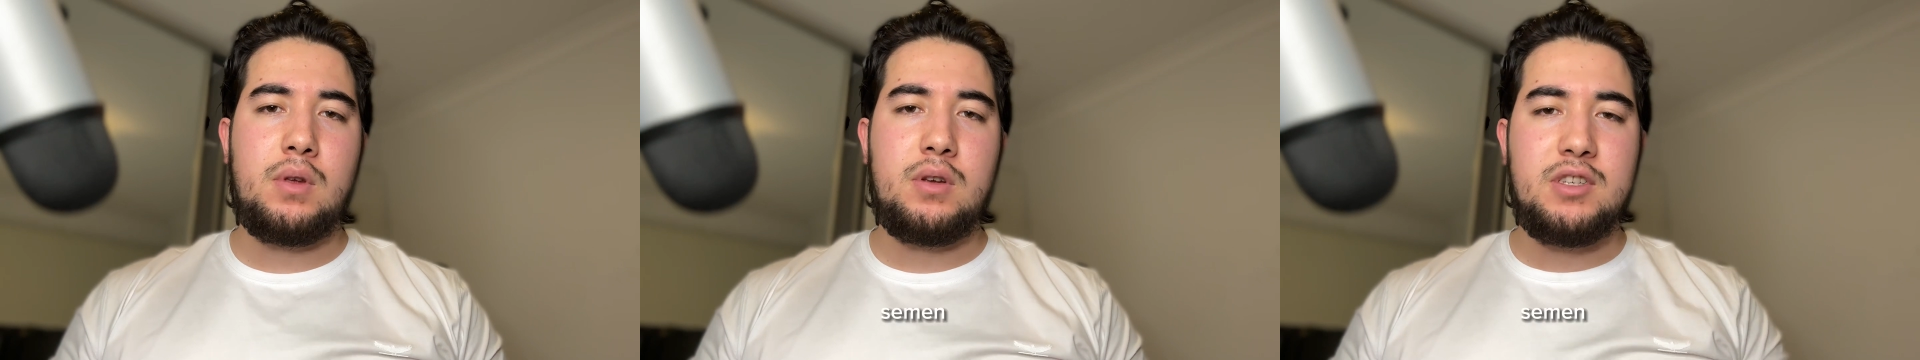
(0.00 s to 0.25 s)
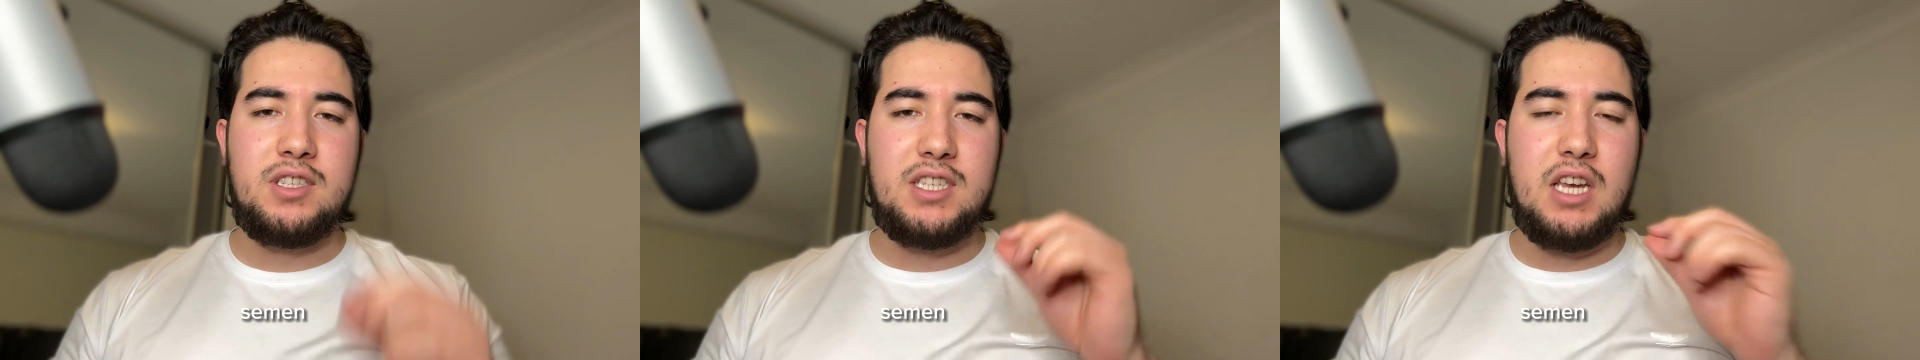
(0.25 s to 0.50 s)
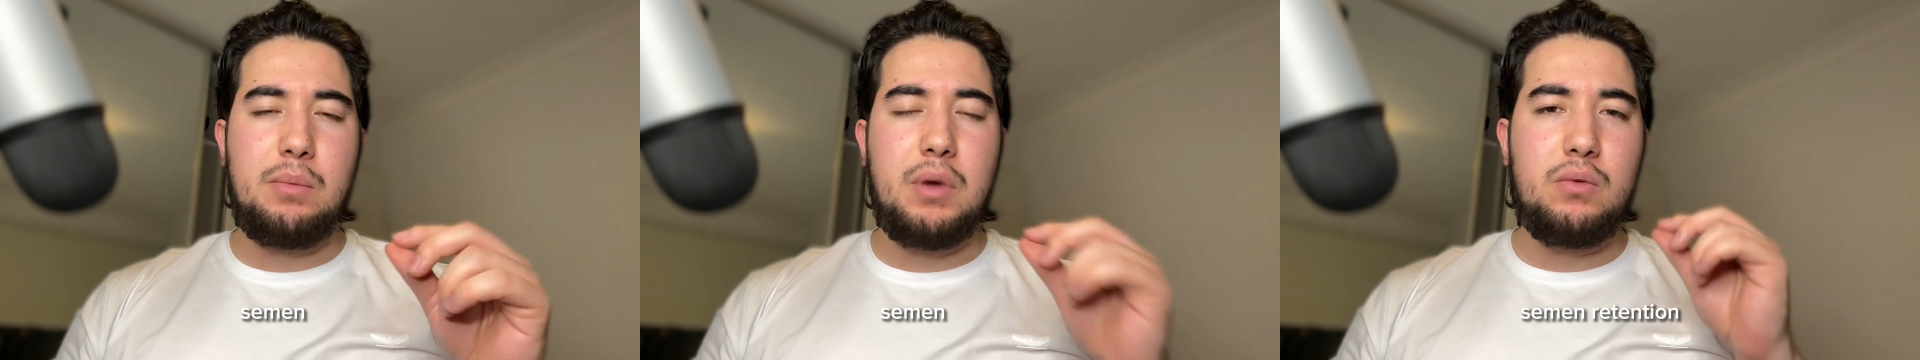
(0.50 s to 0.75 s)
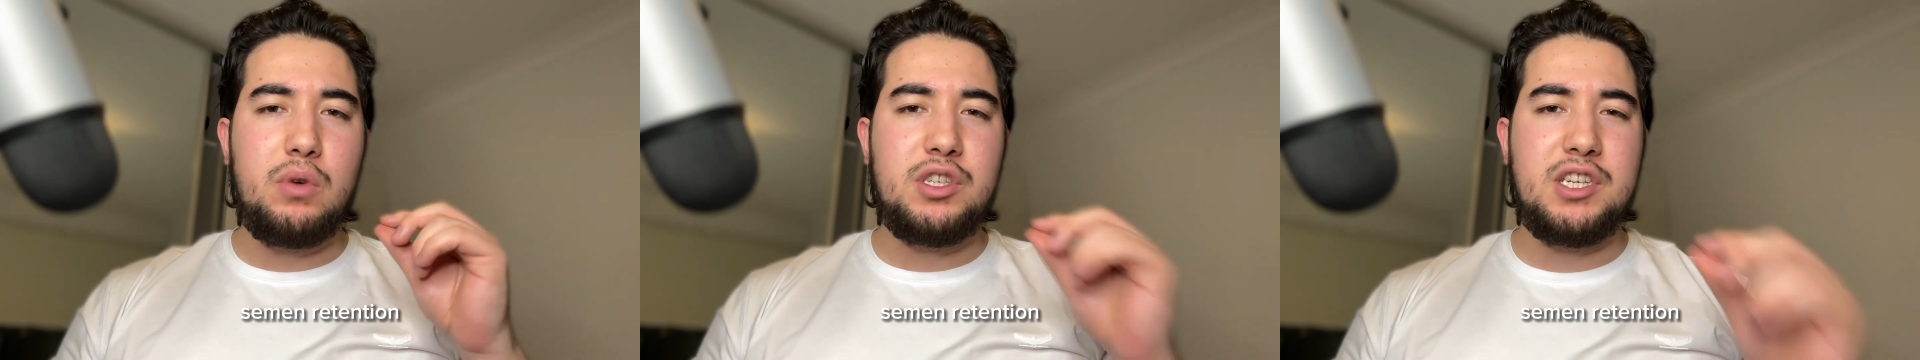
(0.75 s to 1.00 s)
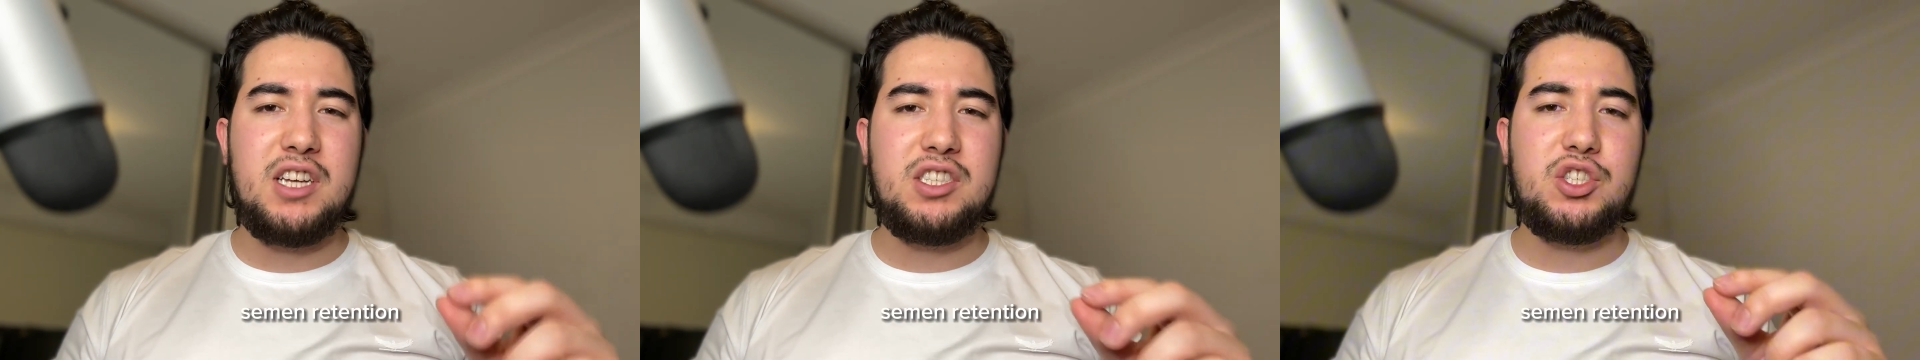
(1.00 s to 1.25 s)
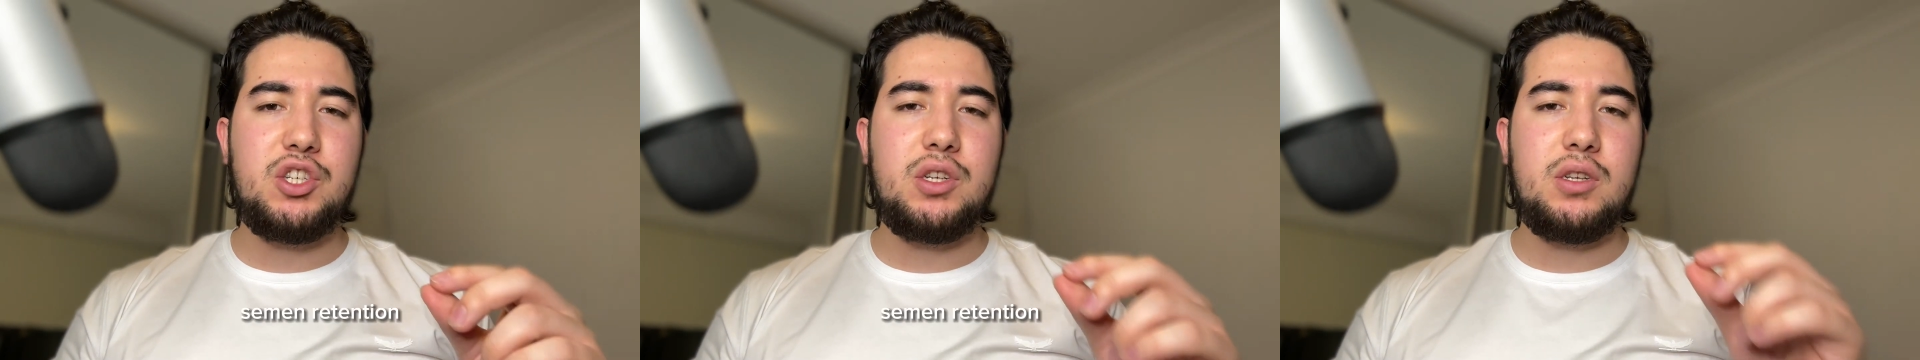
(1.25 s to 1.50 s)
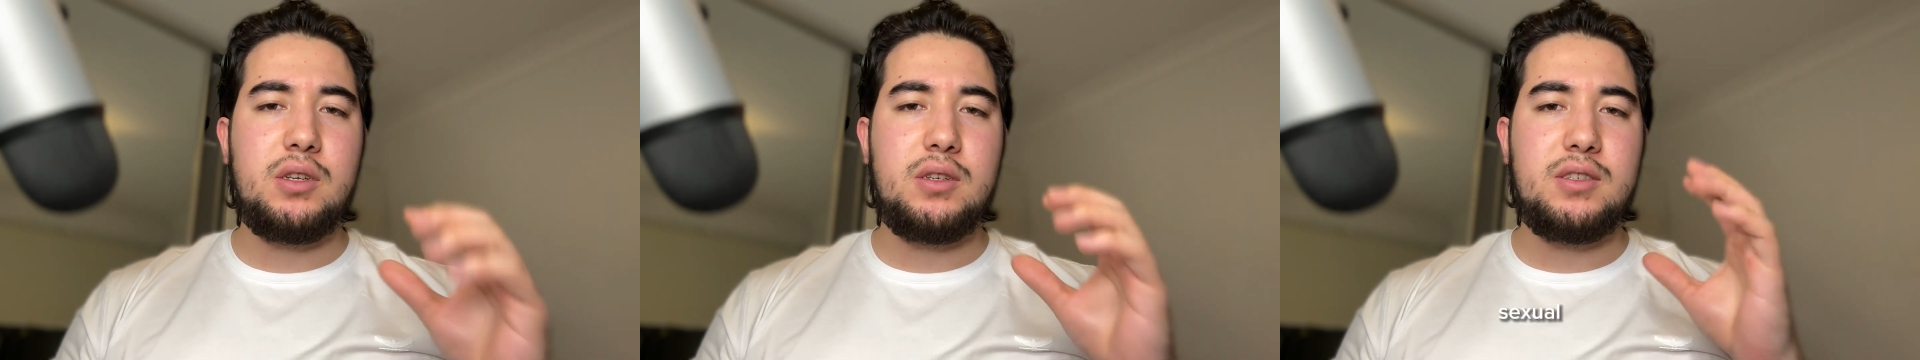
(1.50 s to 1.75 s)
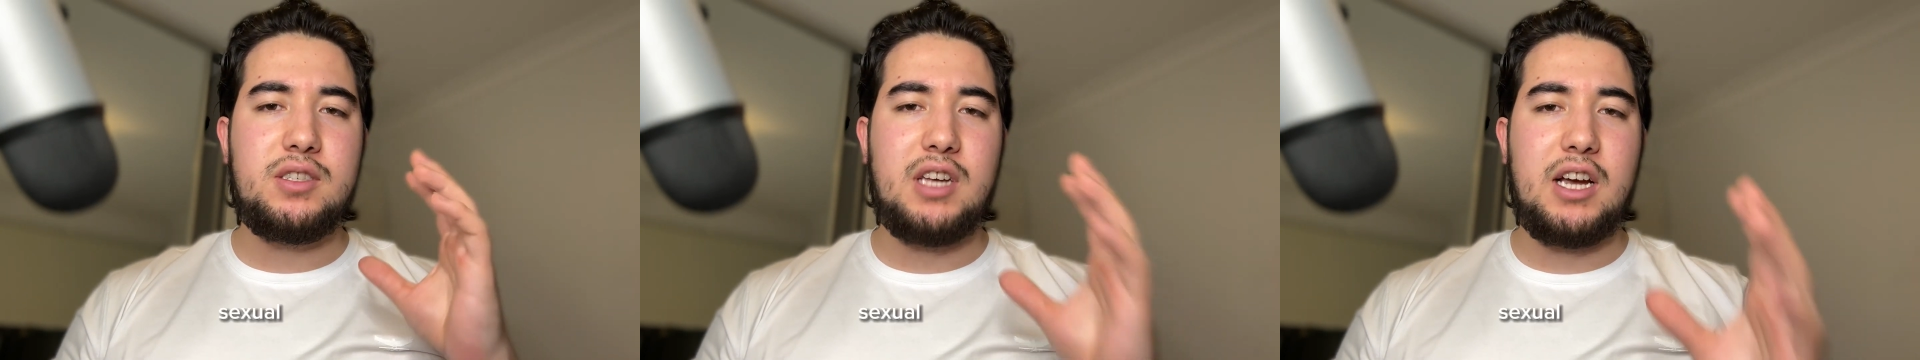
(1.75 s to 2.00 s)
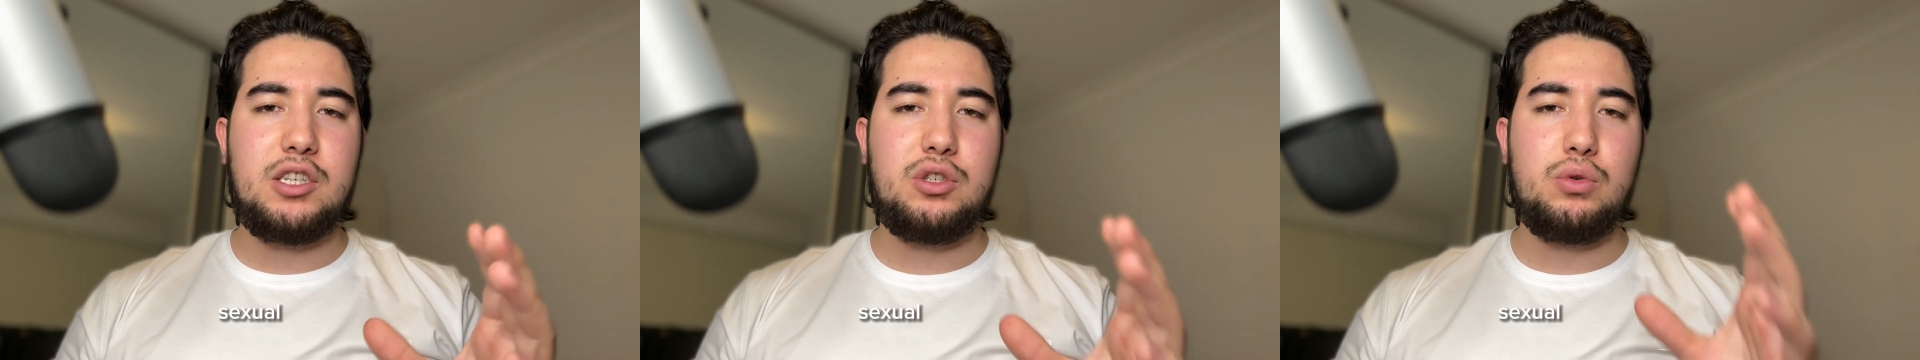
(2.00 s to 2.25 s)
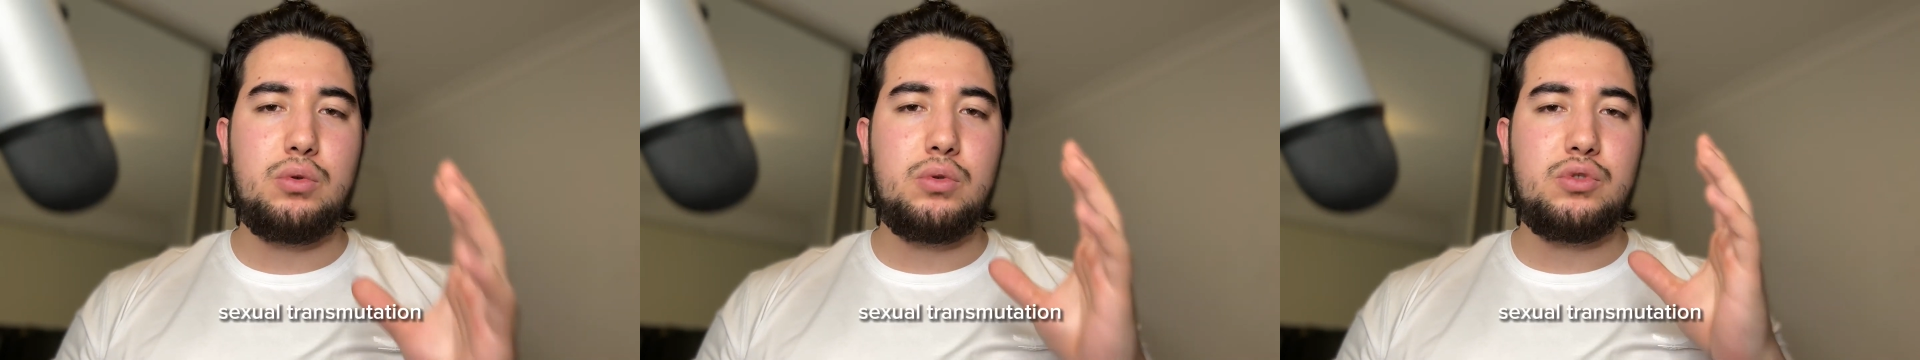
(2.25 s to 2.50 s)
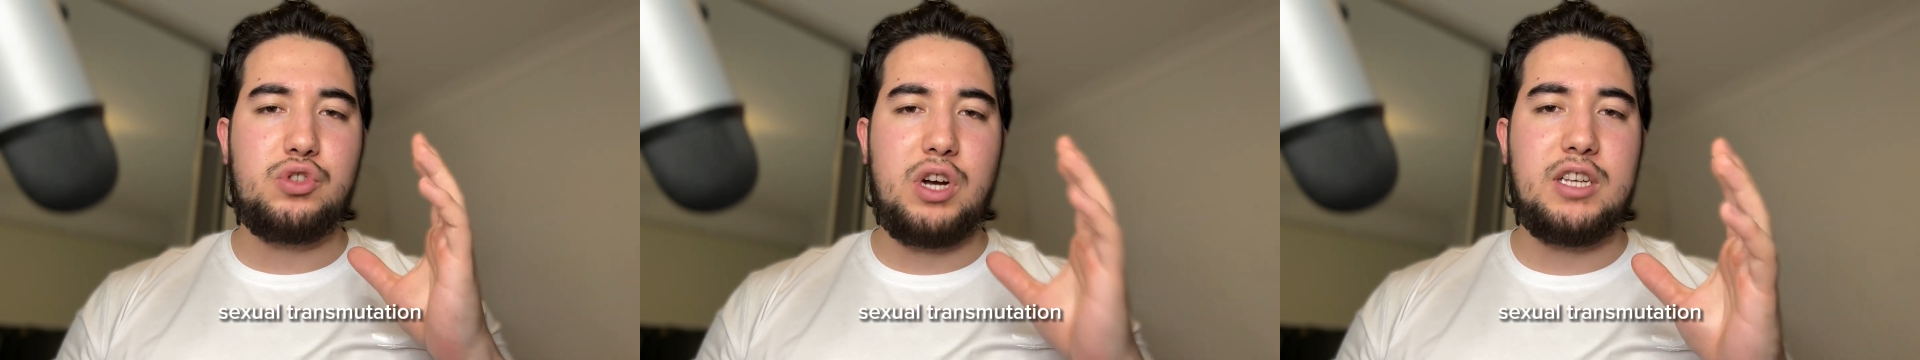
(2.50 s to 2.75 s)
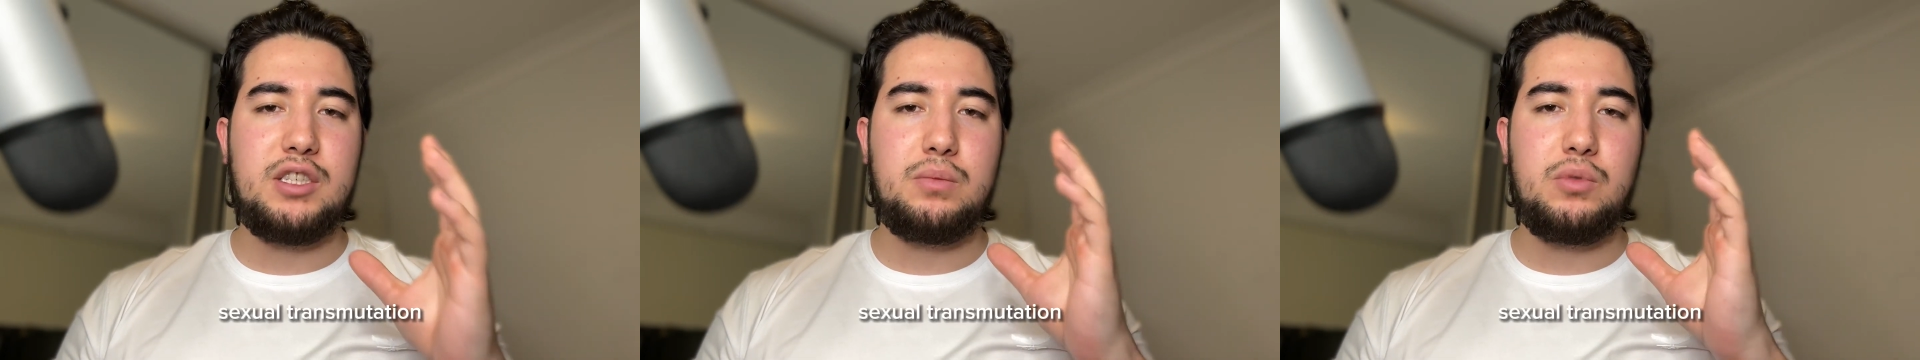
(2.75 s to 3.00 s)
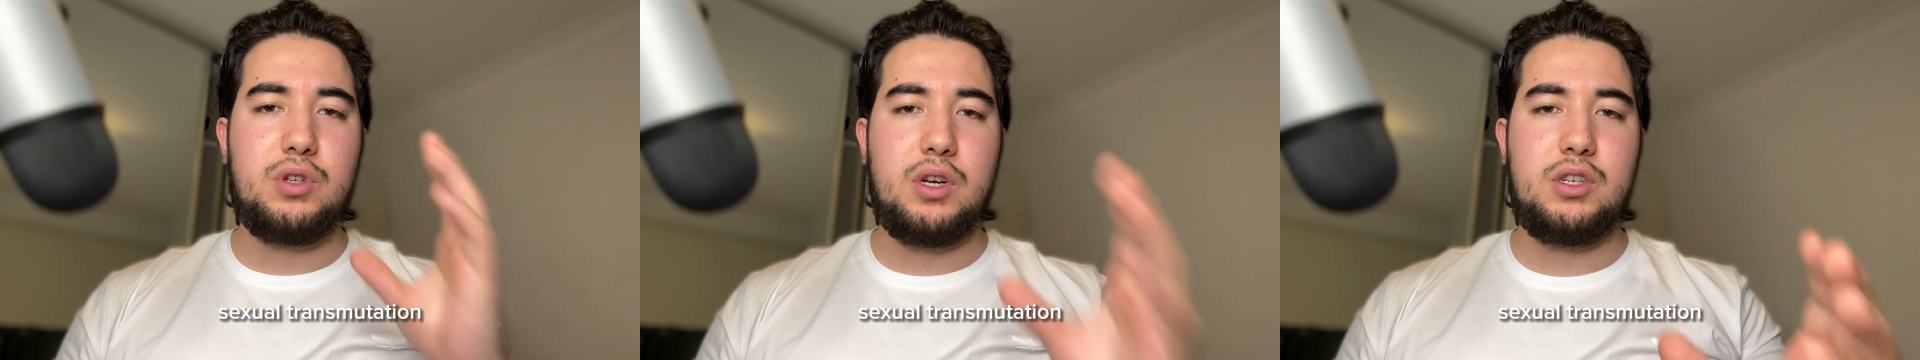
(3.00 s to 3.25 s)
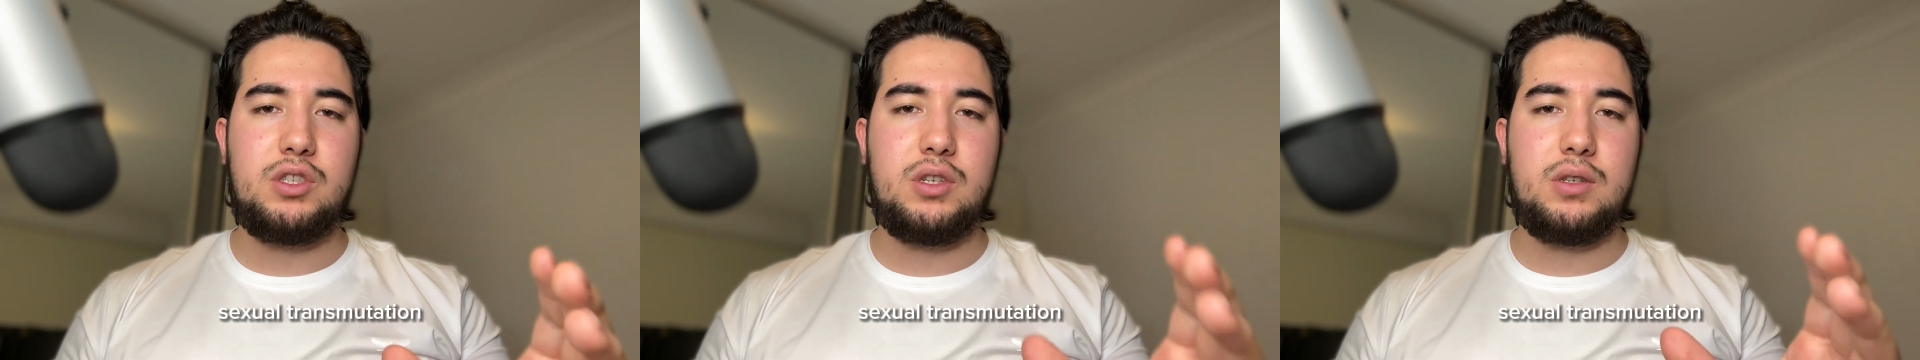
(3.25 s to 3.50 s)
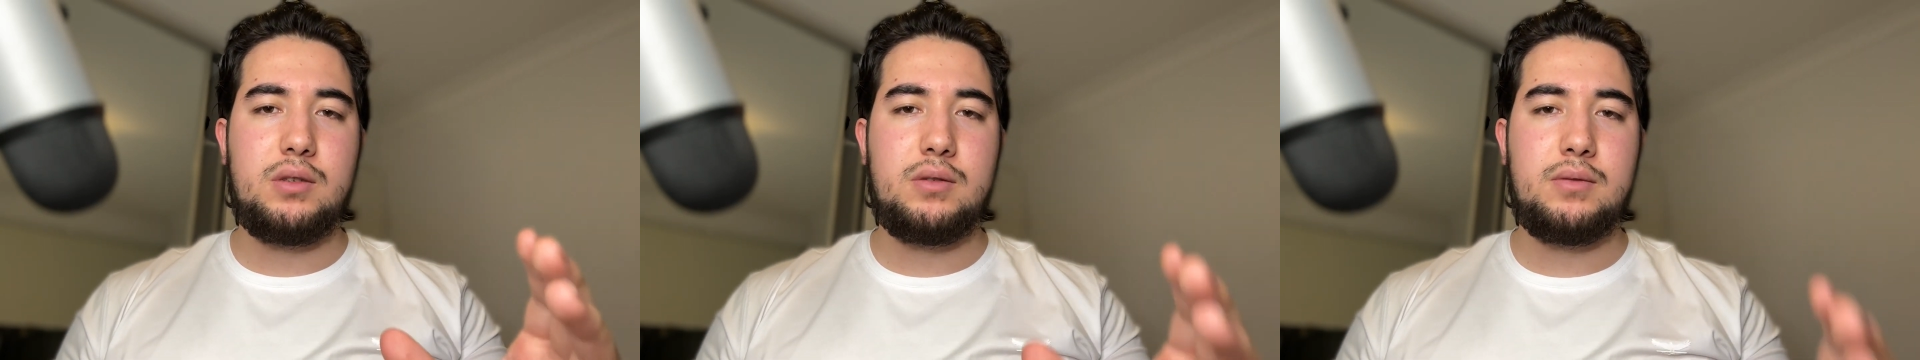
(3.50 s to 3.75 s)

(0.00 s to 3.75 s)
Semen retention, sexual transmutation.